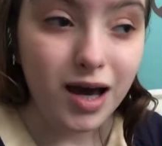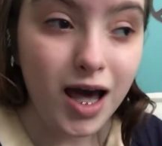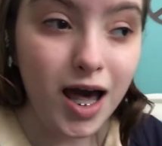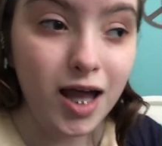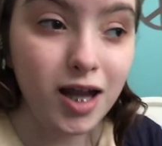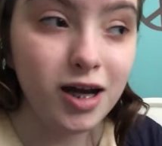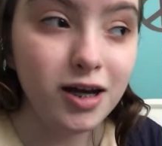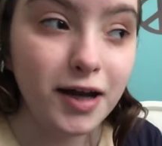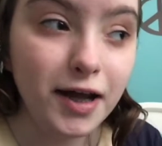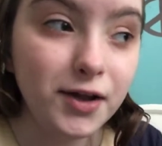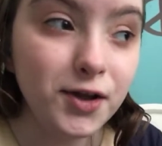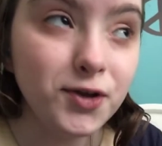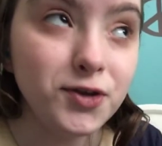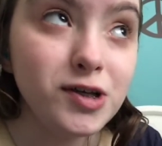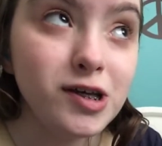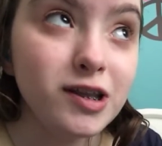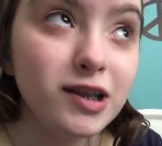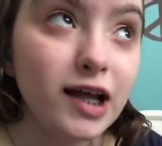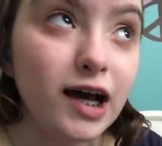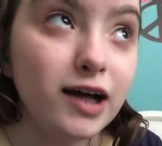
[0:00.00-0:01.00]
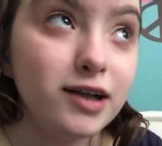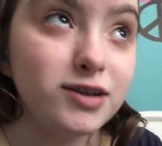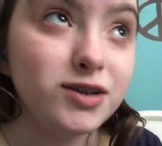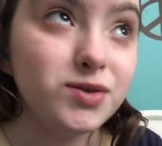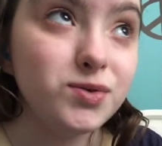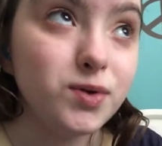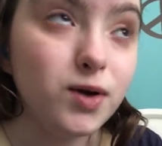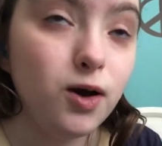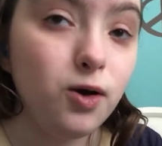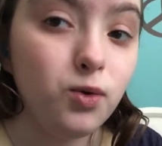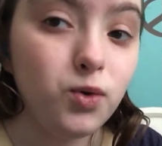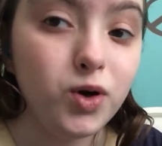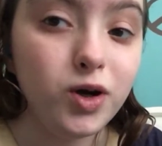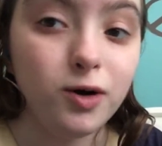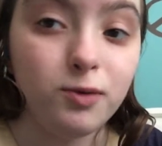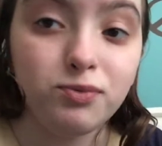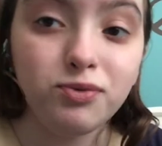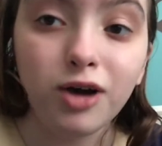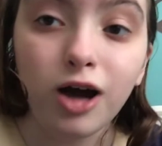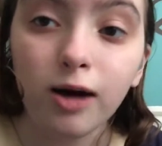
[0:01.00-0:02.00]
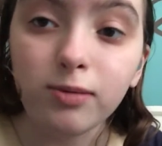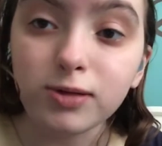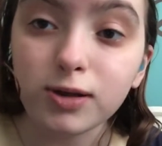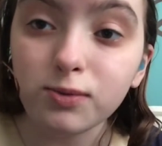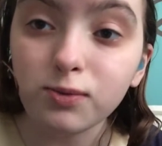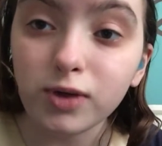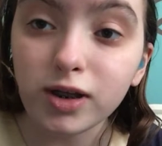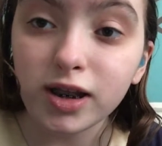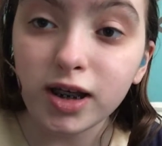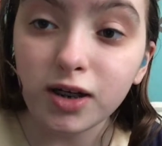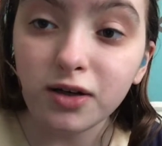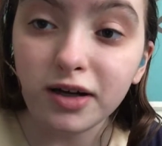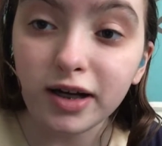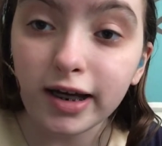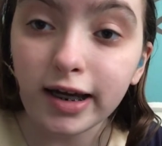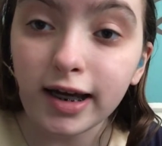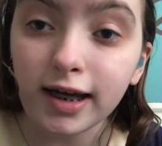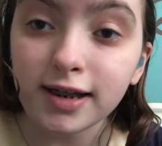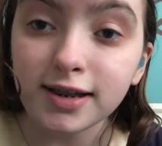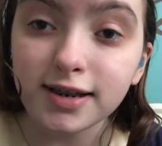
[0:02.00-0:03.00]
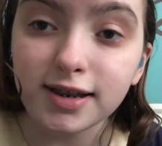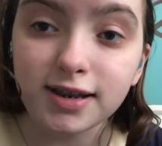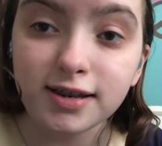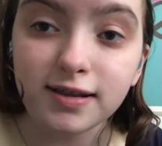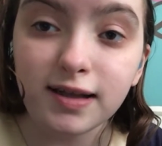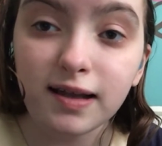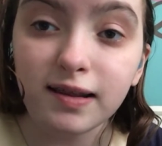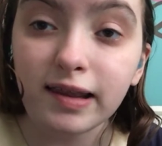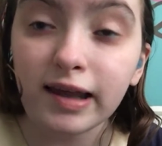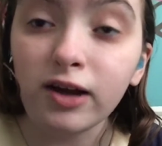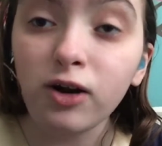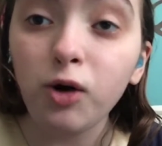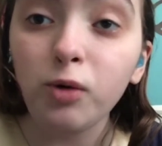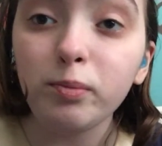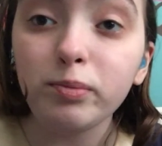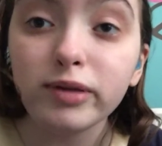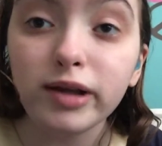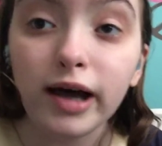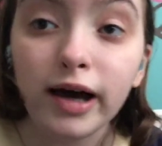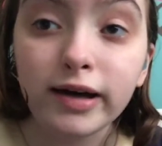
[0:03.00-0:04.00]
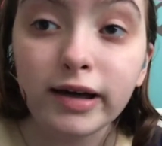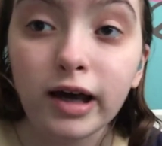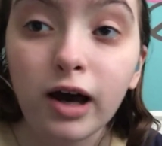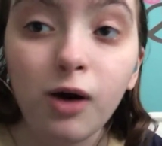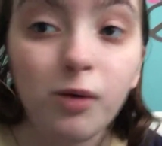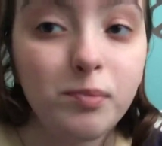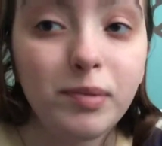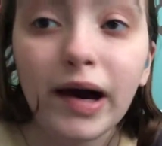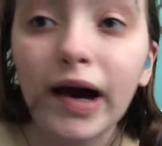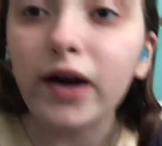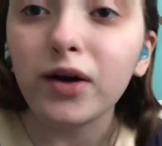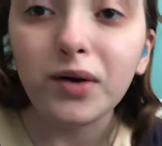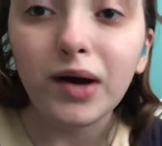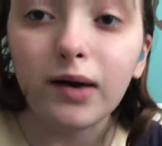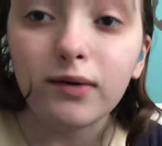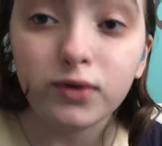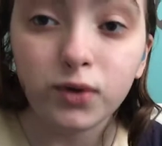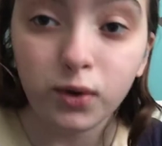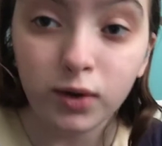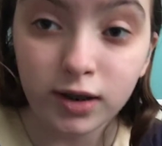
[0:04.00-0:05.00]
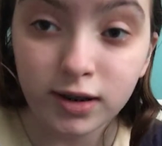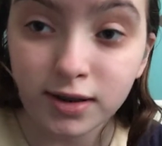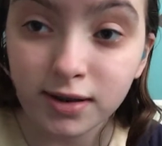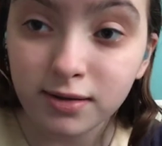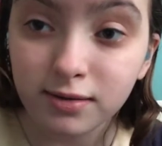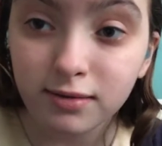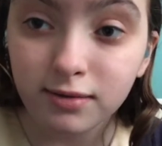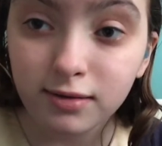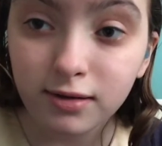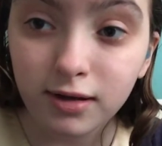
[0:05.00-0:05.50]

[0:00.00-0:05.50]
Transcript: And another thing that's a real problem with hearing aids is that they don't block out background noise.